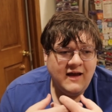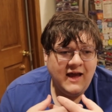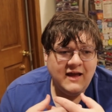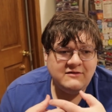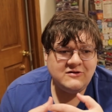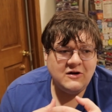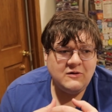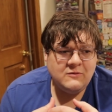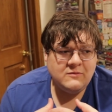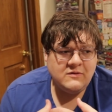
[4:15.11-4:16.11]
And you
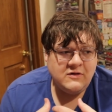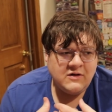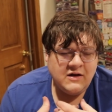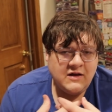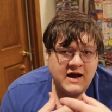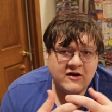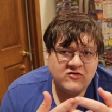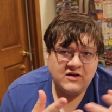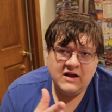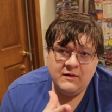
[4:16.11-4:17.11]
know, you can
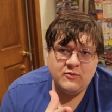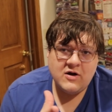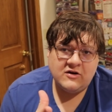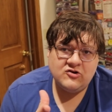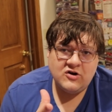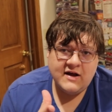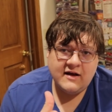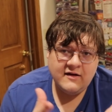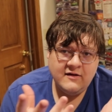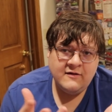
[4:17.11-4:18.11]
actually keep your extra
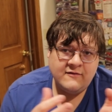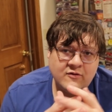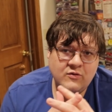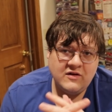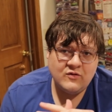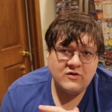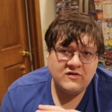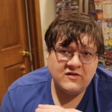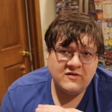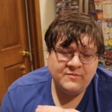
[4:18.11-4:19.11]
deck for
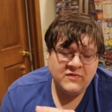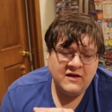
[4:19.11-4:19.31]
resources.